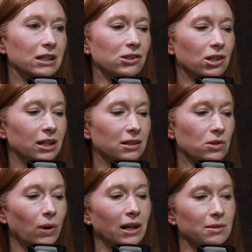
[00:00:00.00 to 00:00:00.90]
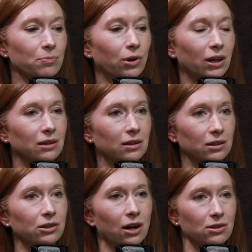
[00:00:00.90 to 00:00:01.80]
insulin, as well as putting the
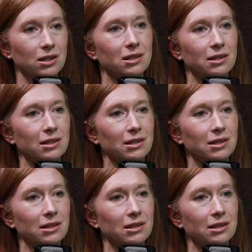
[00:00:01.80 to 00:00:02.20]
glucose into the